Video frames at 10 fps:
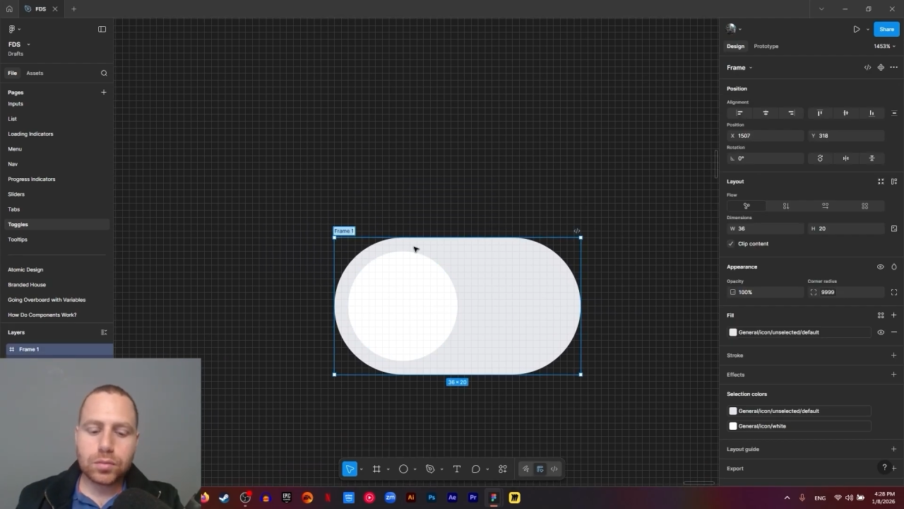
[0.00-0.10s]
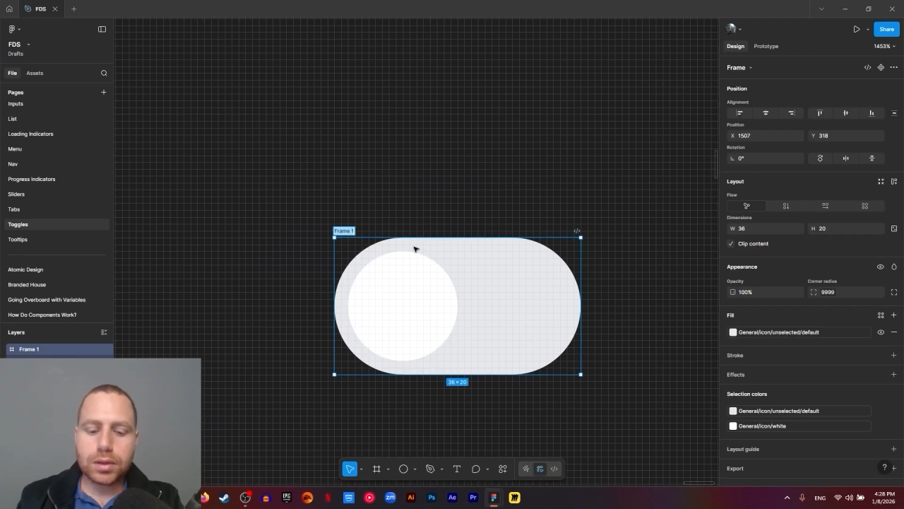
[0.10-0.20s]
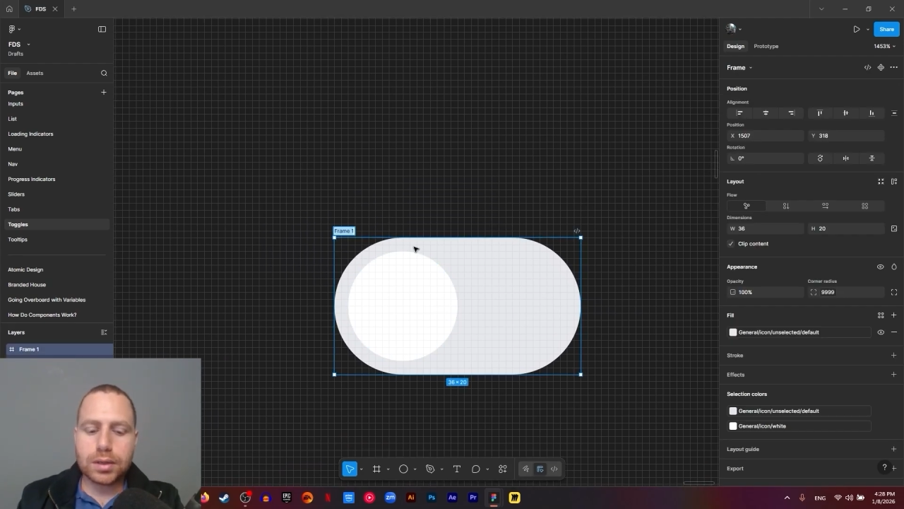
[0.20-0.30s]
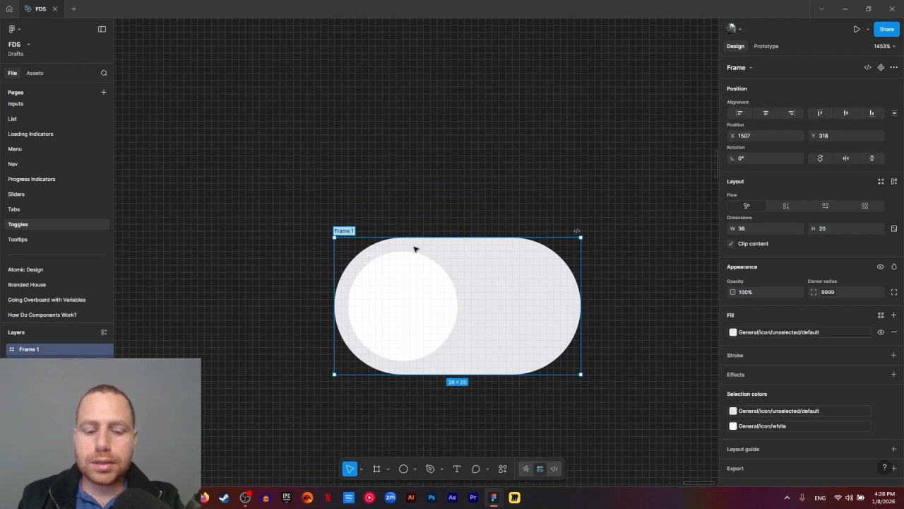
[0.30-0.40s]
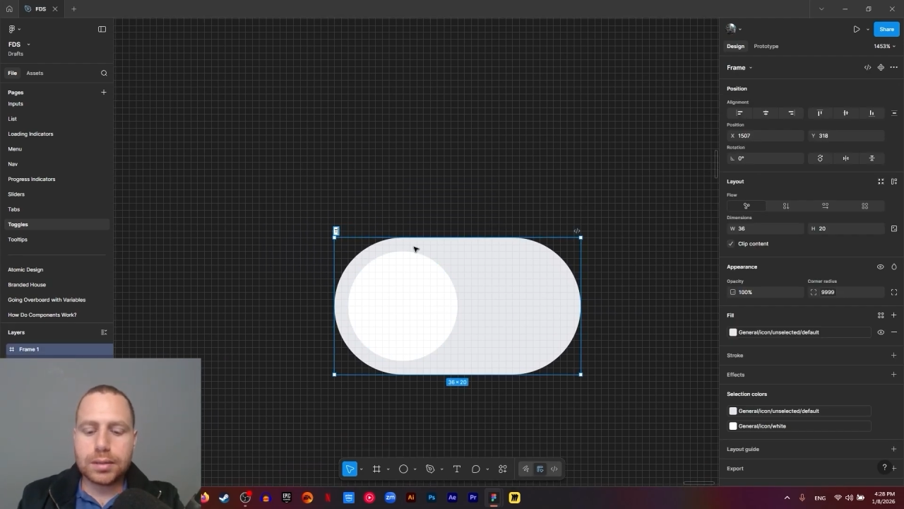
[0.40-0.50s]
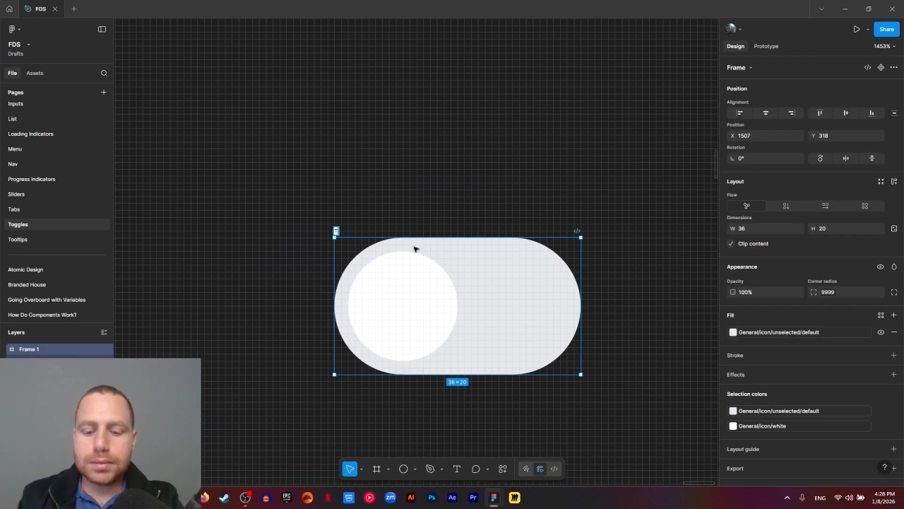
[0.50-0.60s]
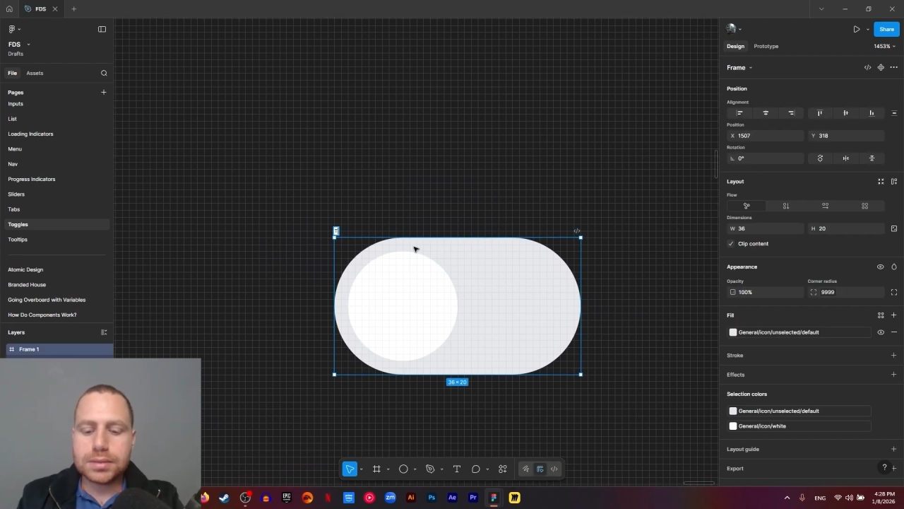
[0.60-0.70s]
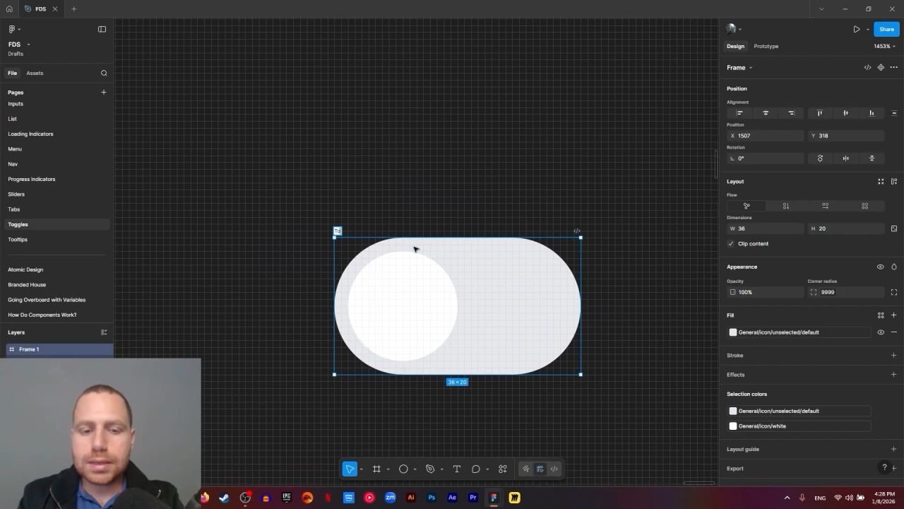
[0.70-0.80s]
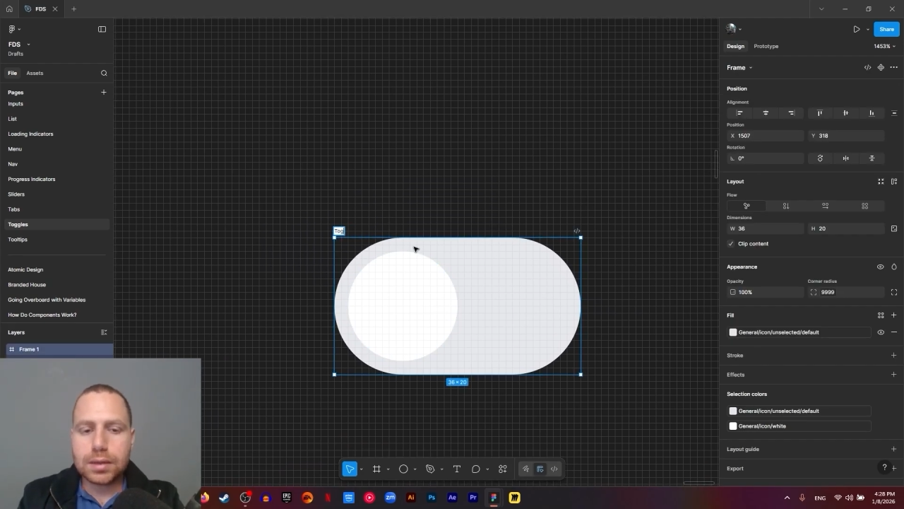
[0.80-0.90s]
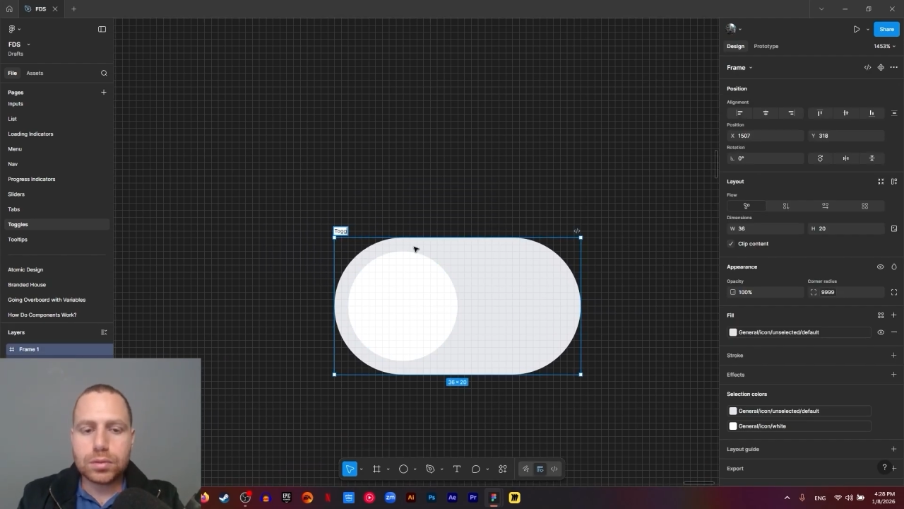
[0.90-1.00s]
We're going to name
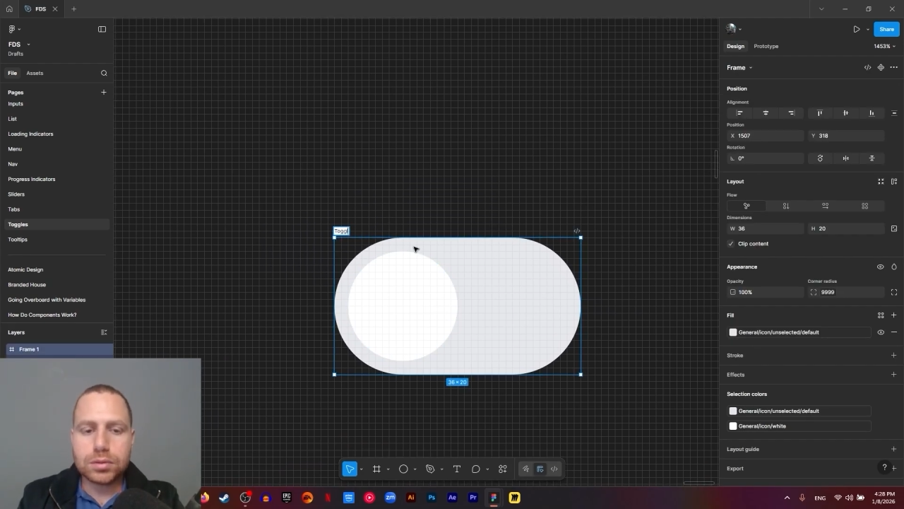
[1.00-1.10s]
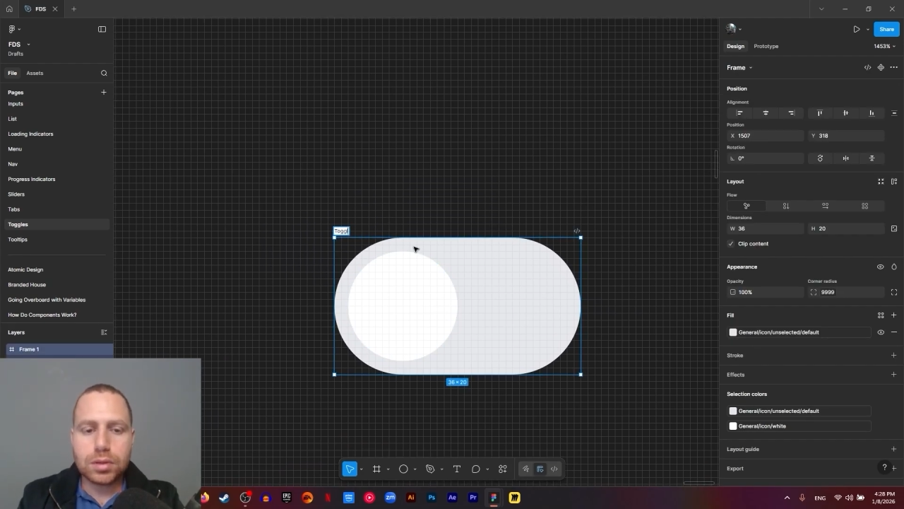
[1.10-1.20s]
this our